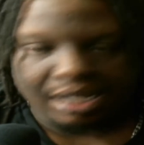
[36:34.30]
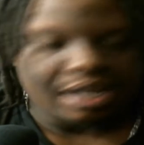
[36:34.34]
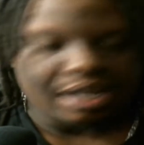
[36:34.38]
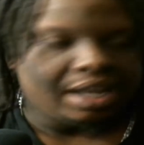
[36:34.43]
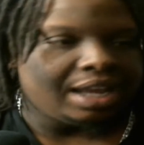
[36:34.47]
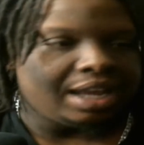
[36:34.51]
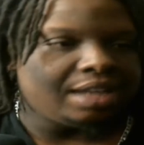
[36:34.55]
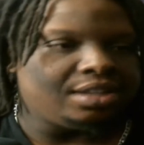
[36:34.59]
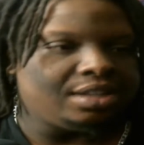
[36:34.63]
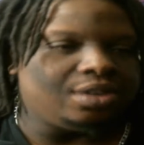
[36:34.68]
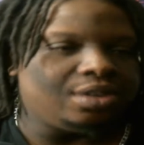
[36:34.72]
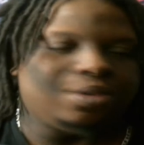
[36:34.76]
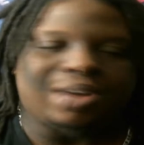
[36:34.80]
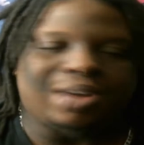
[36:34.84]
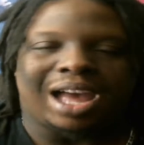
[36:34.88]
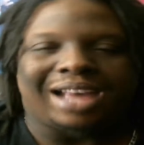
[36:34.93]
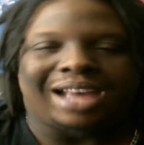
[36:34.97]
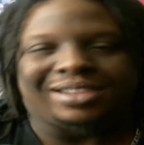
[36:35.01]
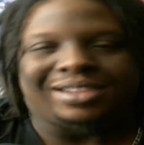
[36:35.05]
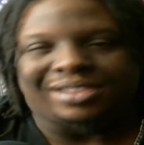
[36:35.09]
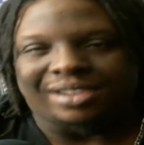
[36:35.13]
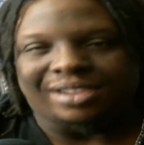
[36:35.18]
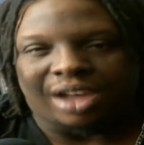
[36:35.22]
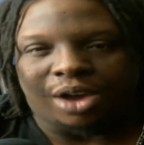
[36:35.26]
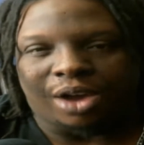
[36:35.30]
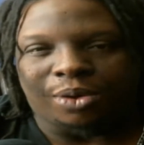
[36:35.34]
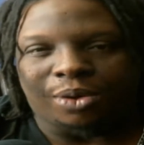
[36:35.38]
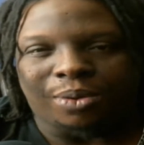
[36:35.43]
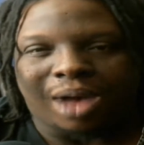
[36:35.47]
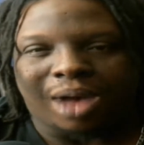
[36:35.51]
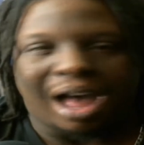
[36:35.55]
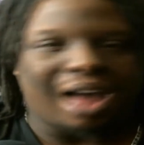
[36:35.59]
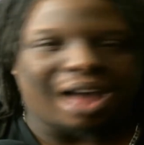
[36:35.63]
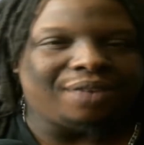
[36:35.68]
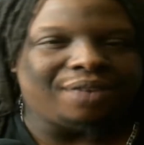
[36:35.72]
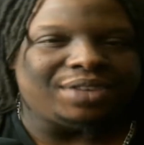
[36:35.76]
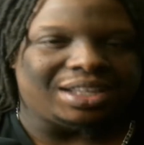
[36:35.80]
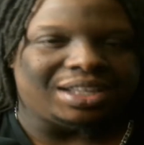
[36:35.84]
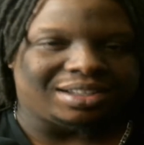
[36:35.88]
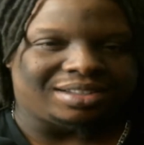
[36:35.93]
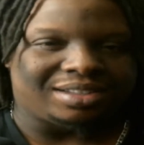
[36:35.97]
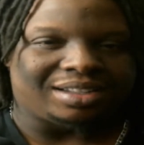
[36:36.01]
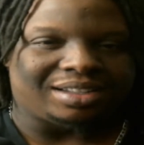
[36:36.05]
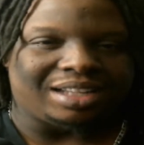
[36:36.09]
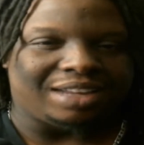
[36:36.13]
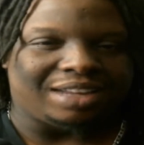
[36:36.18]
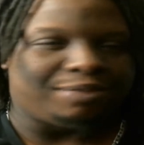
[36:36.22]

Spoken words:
and you guys know, obviously.